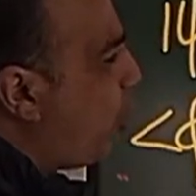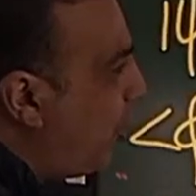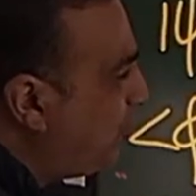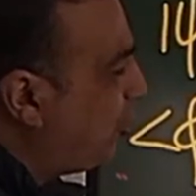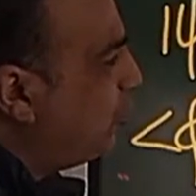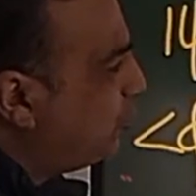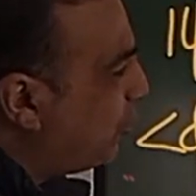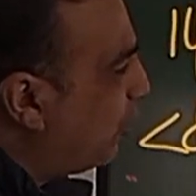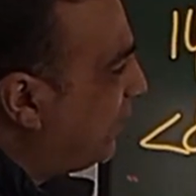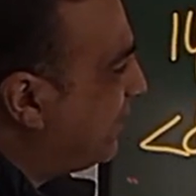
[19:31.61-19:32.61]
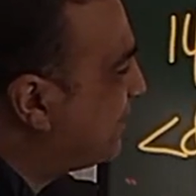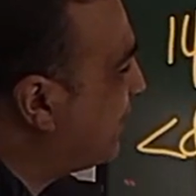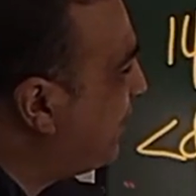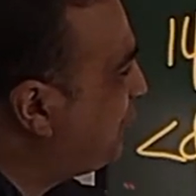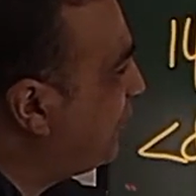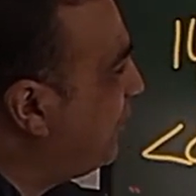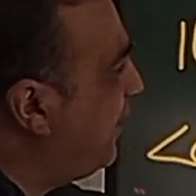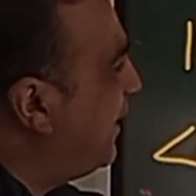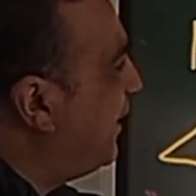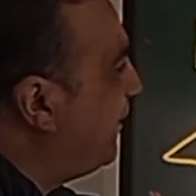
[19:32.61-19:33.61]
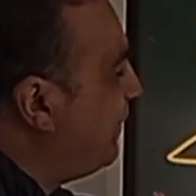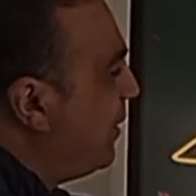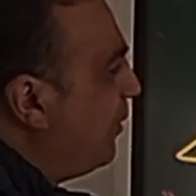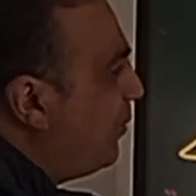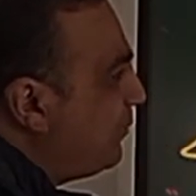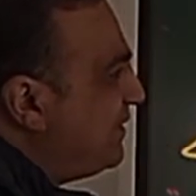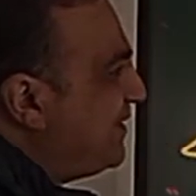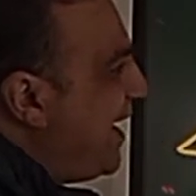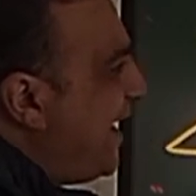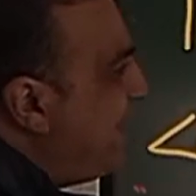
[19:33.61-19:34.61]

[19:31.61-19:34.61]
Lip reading: conclude our discussion here, what we say